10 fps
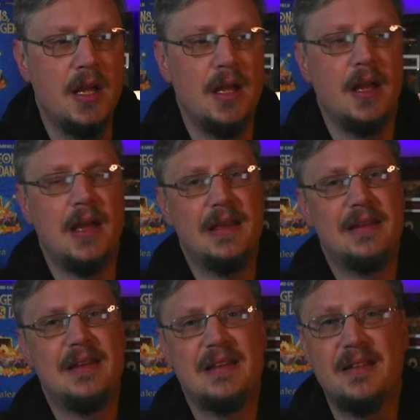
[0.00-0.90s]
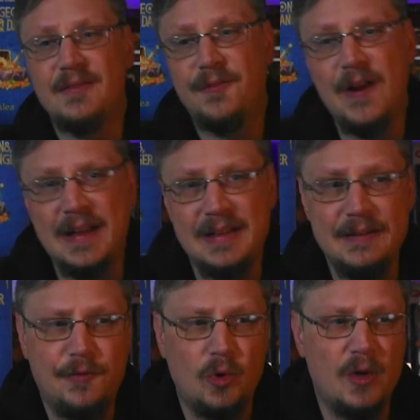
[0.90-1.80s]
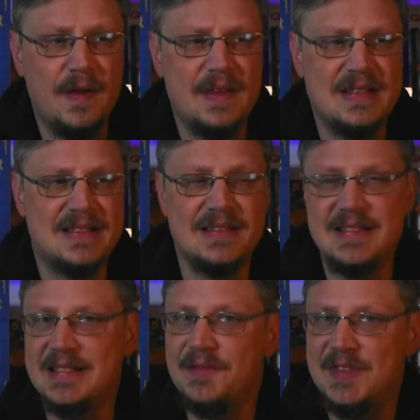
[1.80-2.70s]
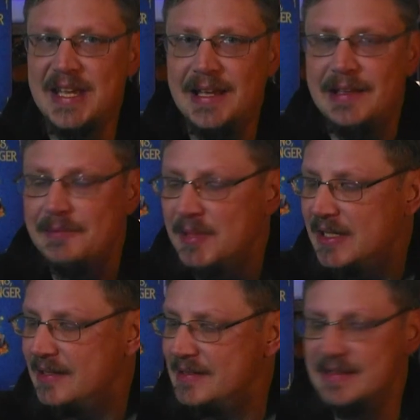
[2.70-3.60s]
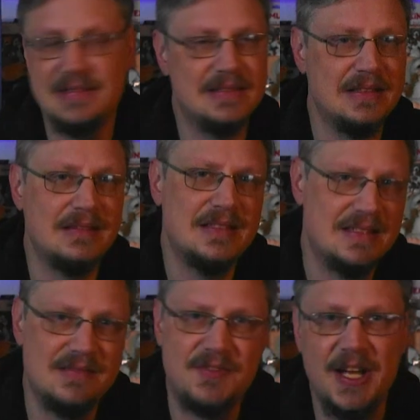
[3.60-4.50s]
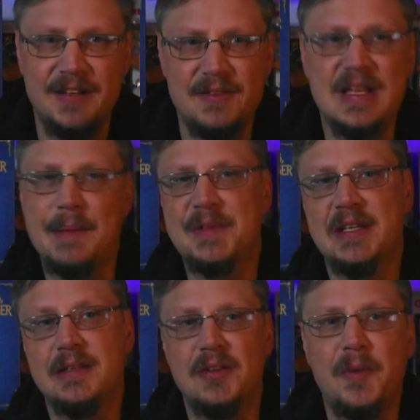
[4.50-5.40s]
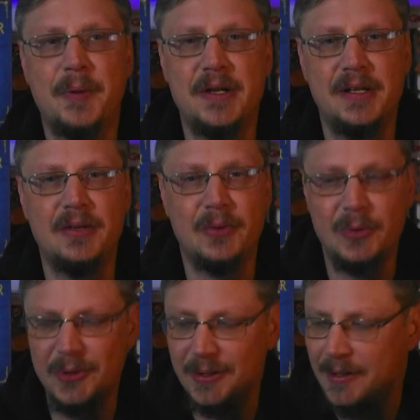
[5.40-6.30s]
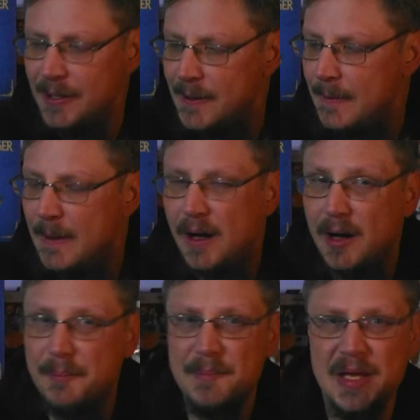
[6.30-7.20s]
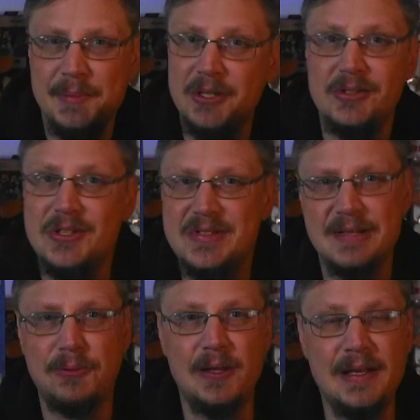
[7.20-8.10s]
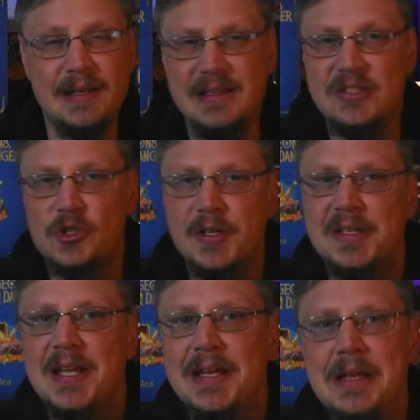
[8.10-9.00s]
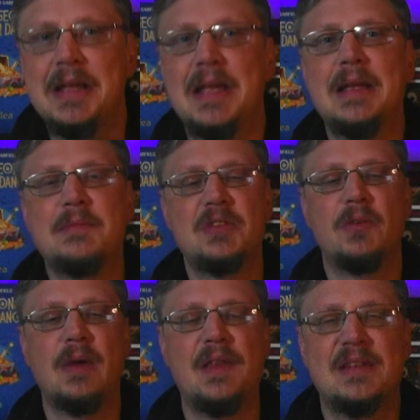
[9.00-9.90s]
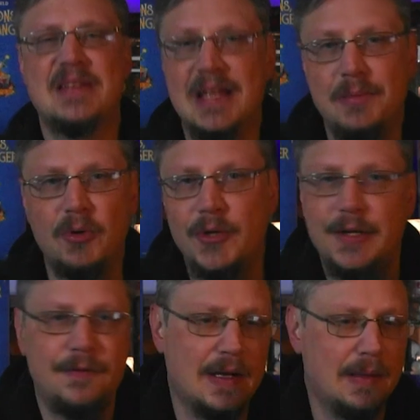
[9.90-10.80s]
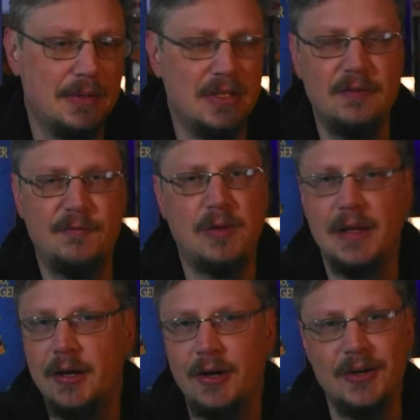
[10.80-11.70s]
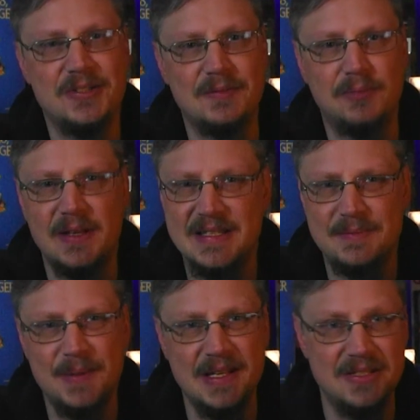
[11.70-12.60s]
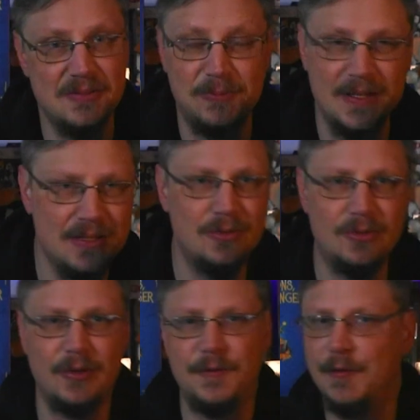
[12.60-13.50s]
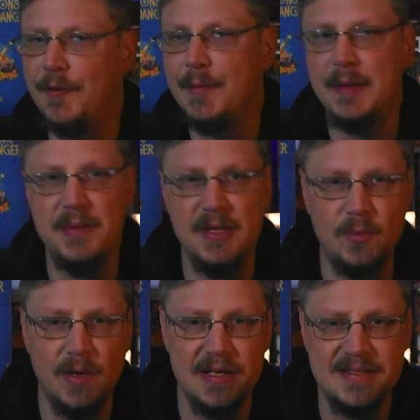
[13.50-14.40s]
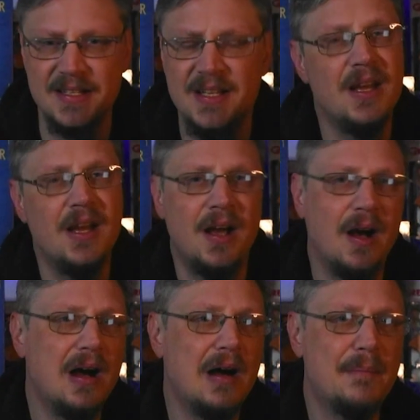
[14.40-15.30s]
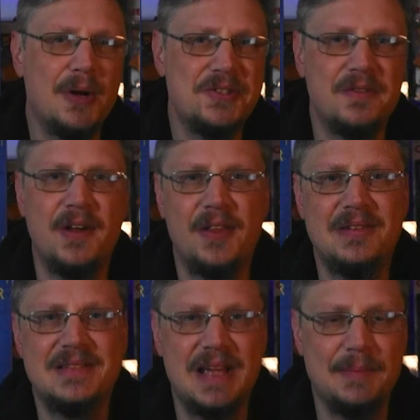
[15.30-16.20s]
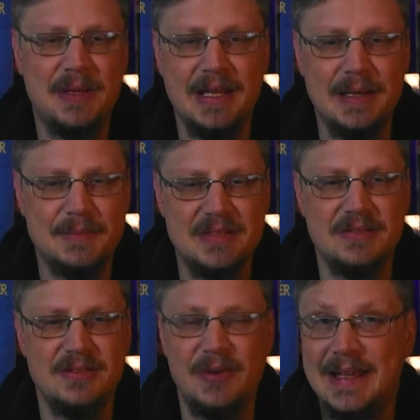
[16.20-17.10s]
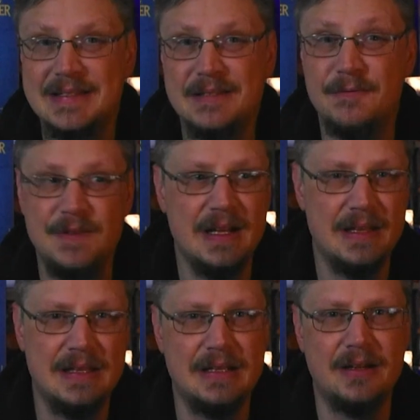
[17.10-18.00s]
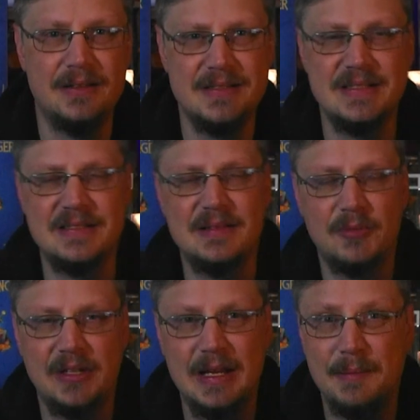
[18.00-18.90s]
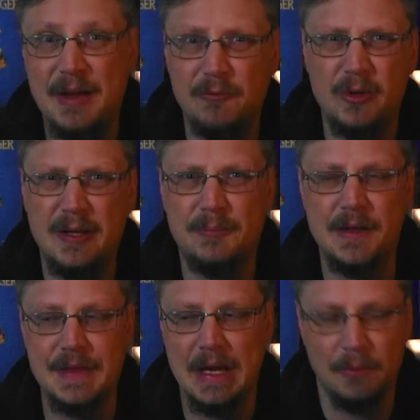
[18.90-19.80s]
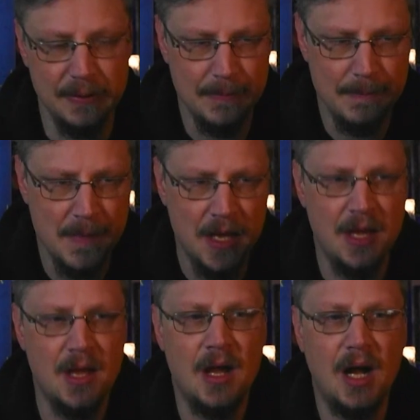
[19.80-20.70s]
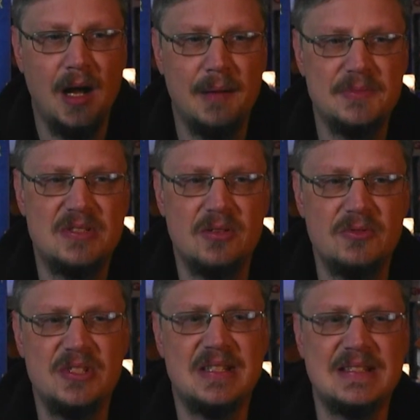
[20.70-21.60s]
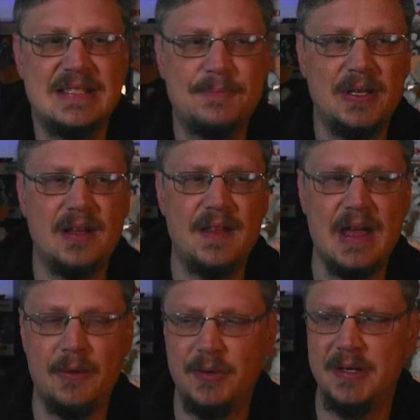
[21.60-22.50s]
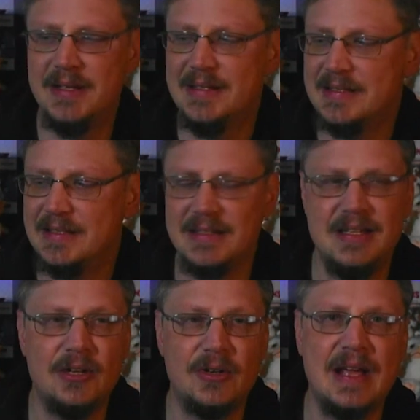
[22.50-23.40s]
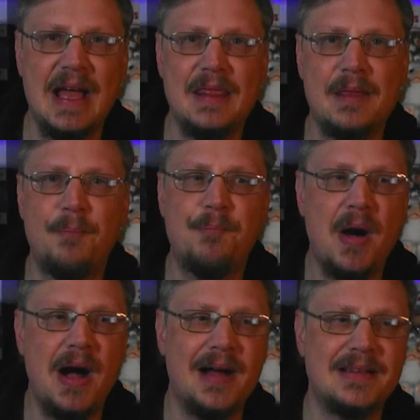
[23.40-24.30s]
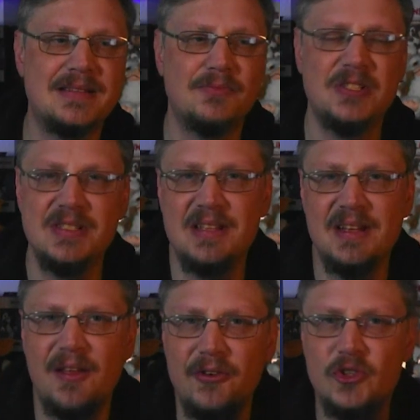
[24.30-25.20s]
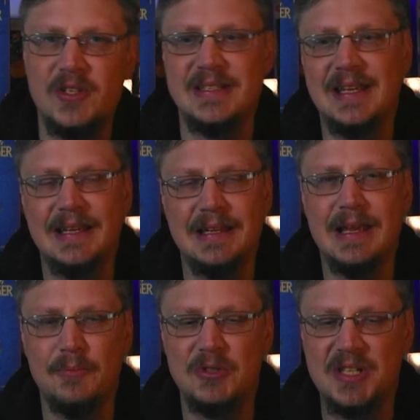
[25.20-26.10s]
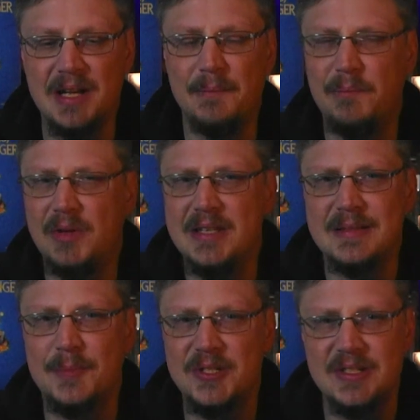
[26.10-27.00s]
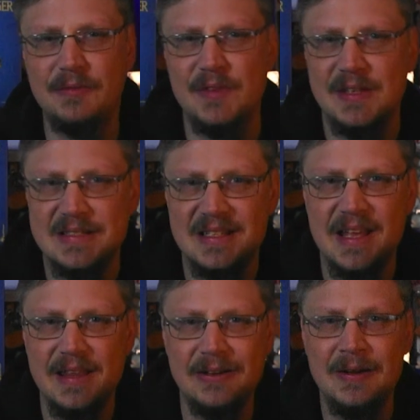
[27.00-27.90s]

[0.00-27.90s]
And then finally, for this list of 10, because this is kind of a top 10 in no particular order, maybe you're used to playing these trick-taking games around the table with your family. You play hearts, you play spades, you play euchre if you're from the Midwest. A bunch of other type games, Hands and Feet, I think, is a similar game. I haven't really played that one. So just a spin on that one is here, Cat in the Box, which is another trick-taking game, which kind of blends a bunch of different things together,